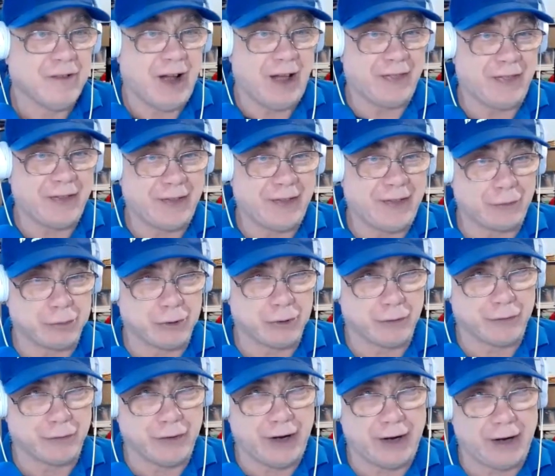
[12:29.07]
I think that's plural
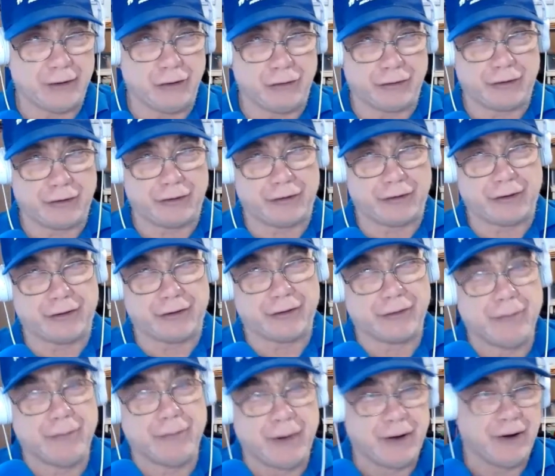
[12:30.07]
for
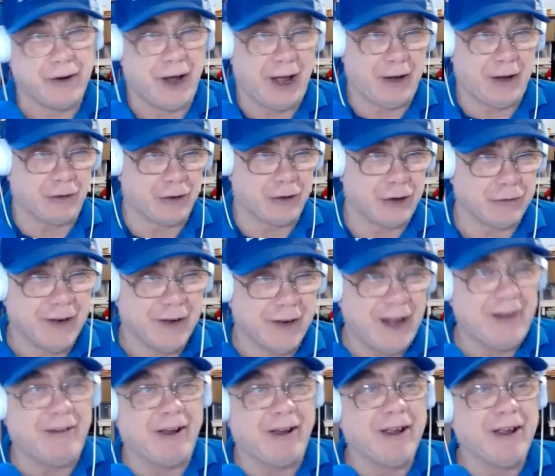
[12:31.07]
diagnoses, but I don't know.
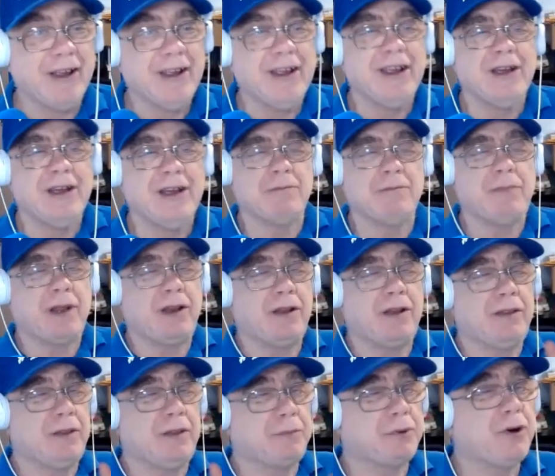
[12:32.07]
Anyway, but
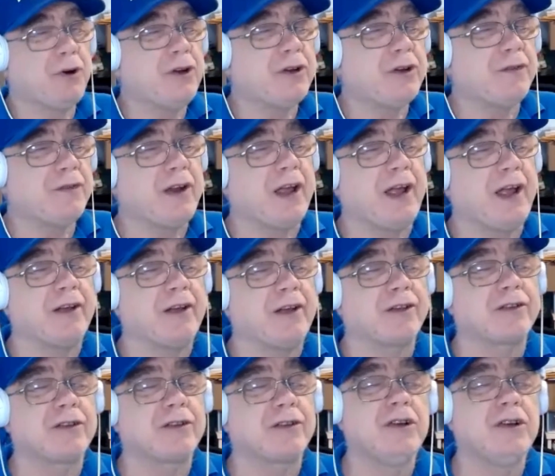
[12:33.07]
the point of it
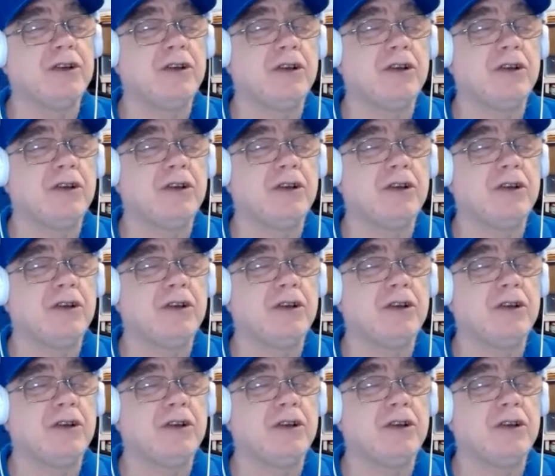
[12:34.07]
is,